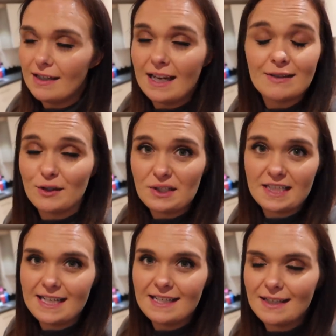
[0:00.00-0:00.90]

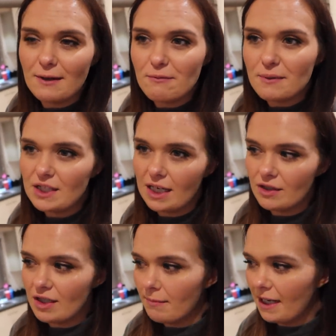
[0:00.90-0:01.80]
exhausted, so we
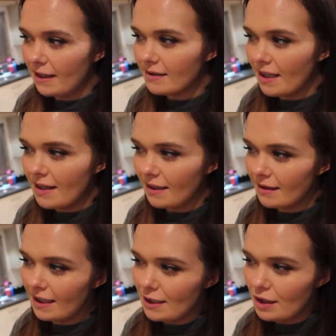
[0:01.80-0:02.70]
changed our mind, because I think
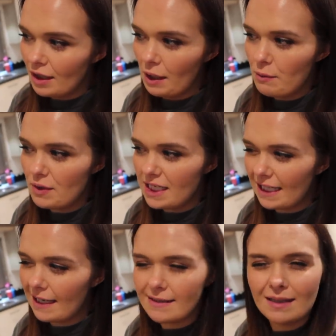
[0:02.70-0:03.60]
that, you know, your
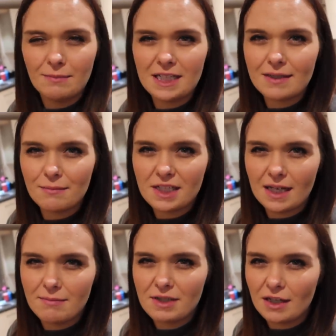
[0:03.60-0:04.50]
kids limit
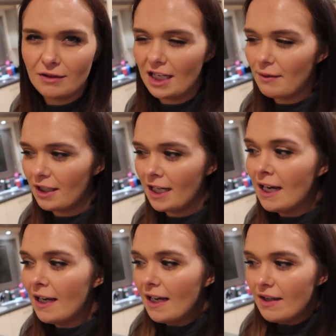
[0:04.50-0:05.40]
sometimes, don't you? And
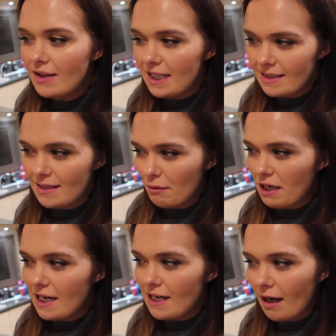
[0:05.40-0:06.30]
these
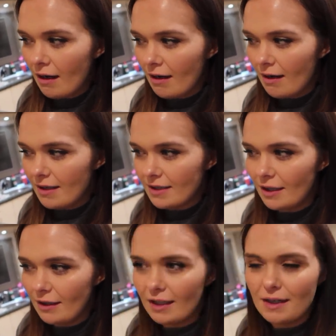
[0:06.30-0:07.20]
three are
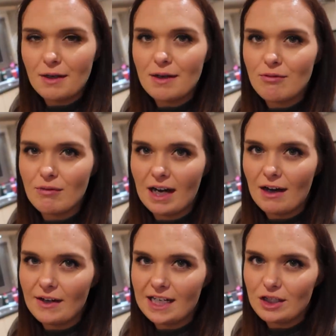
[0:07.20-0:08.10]
soon gonna run
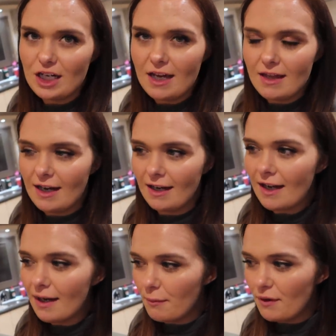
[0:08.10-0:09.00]
out of energy. I think
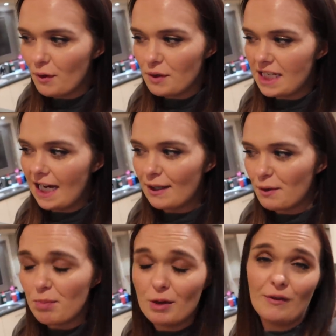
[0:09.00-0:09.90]
we've already had a
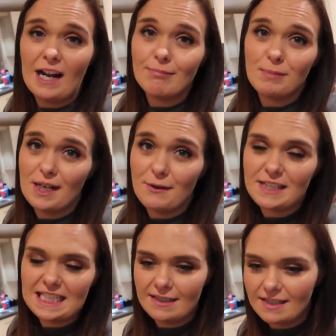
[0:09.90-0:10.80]
couple of naps out of
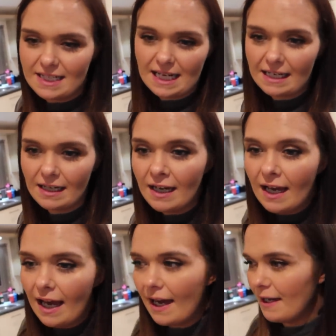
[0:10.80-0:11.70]
Stan today,
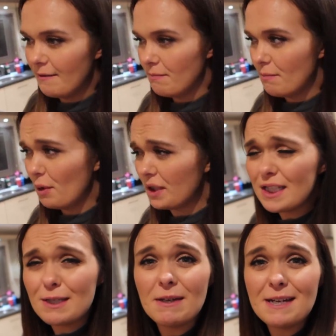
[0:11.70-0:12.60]
but
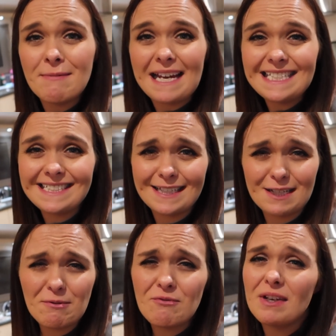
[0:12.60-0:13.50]
it's just been amazing.
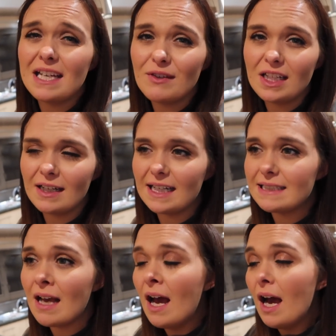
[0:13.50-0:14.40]
It's been really, really
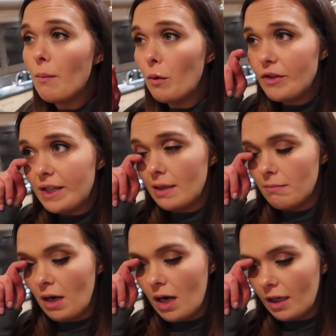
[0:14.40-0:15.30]
nice. And one thing
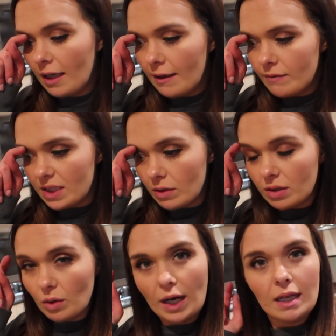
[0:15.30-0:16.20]
that Mark and I have
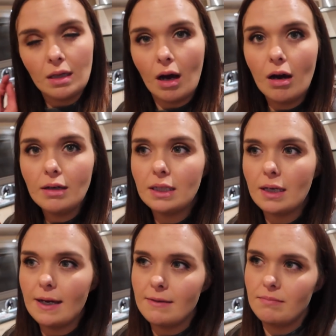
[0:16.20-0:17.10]
discussed quite a lot
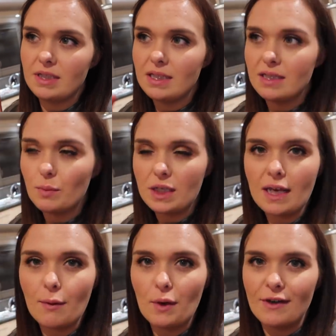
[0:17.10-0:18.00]
since
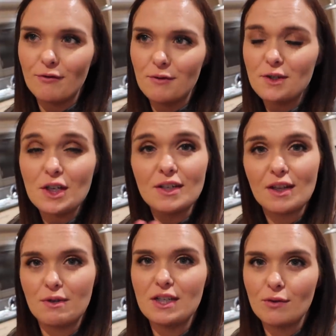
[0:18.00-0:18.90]
we went from 2 to
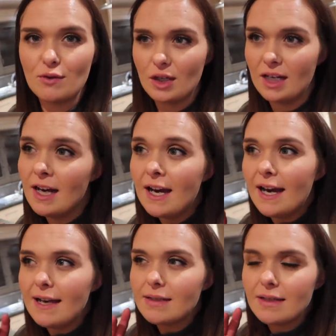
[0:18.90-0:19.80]
3 children
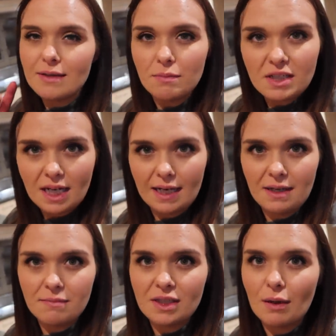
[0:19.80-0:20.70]
is that
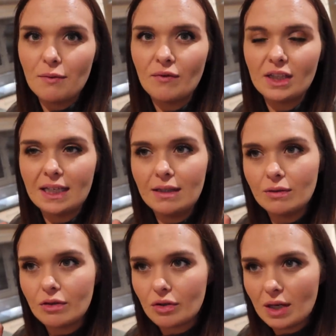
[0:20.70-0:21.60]
sometimes going for like
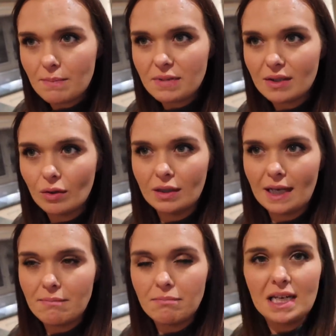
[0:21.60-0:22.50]
little trips or
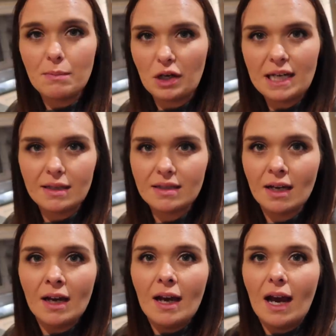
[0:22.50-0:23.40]
like mini breaks
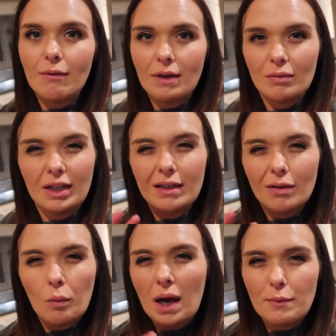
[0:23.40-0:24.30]
around like
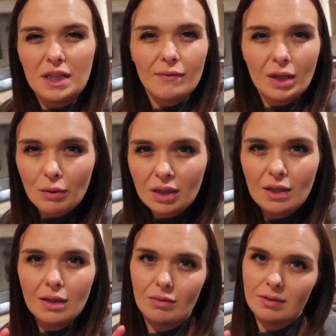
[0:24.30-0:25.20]
where we live
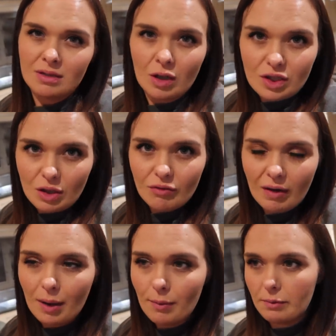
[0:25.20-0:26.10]
locally, that not too
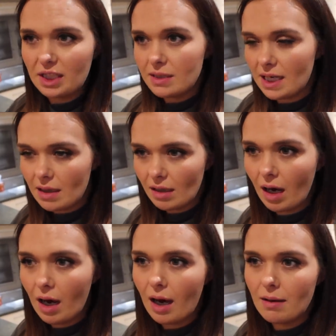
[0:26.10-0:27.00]
far, where we can take the
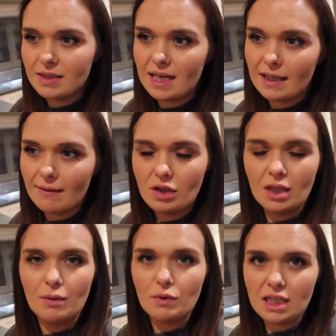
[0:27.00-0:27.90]
car and take
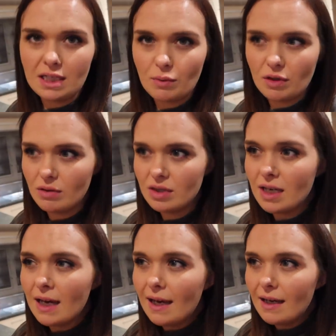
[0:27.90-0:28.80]
everything that we need with us,
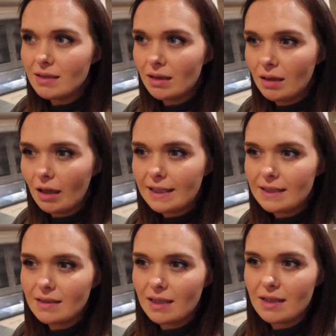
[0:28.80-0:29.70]
is a lot
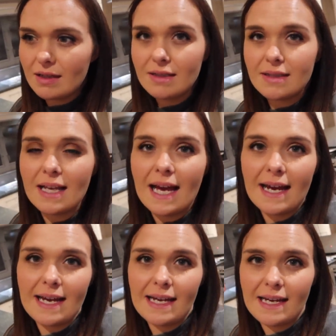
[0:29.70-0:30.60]
easier than
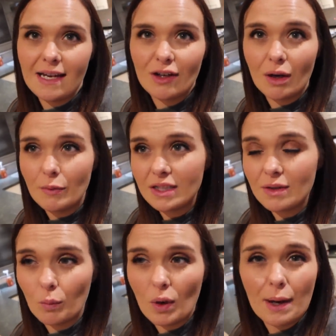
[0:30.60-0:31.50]
say going
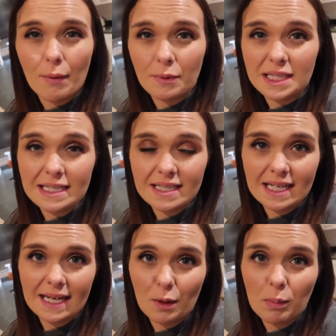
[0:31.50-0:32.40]
somewhere where we need to
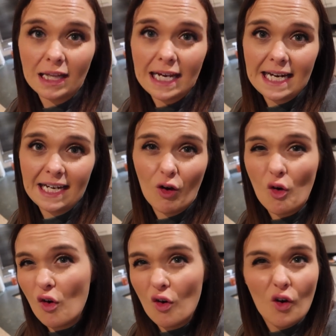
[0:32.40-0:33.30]
take a plane
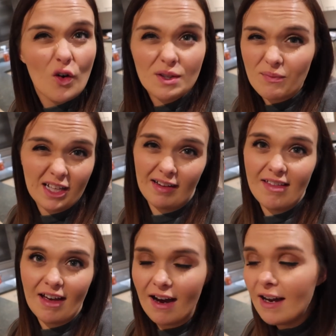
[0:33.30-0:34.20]
or something
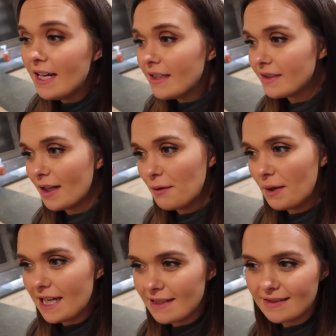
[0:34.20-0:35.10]
like that.
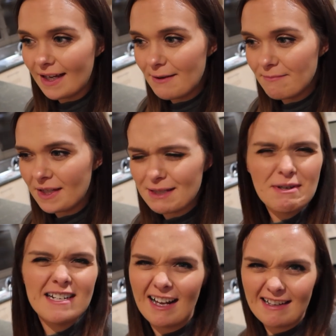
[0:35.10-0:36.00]
So it's
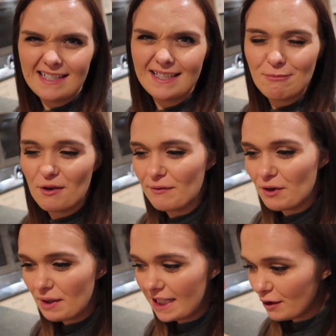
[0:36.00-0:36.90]
been nice and we're having
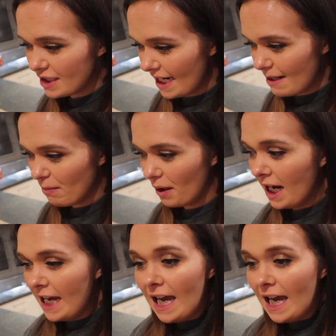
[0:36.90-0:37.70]
a really good day, but